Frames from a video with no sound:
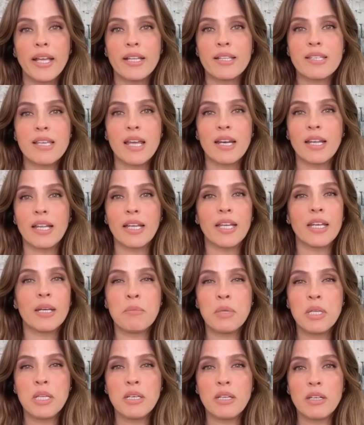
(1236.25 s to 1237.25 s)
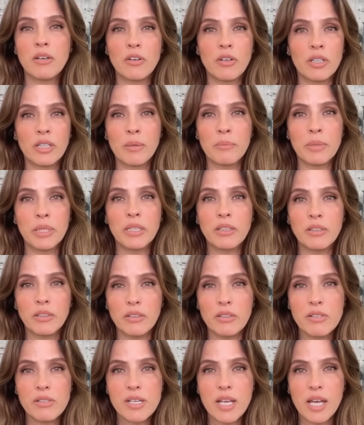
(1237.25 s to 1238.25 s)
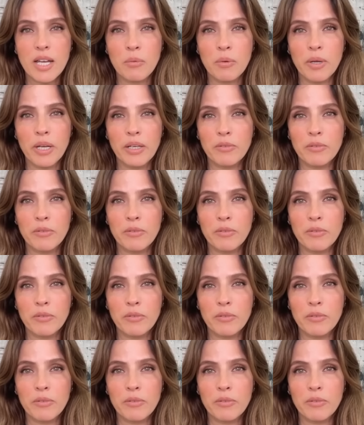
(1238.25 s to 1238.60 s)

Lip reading: It's kind of like in a mean girls kind of way.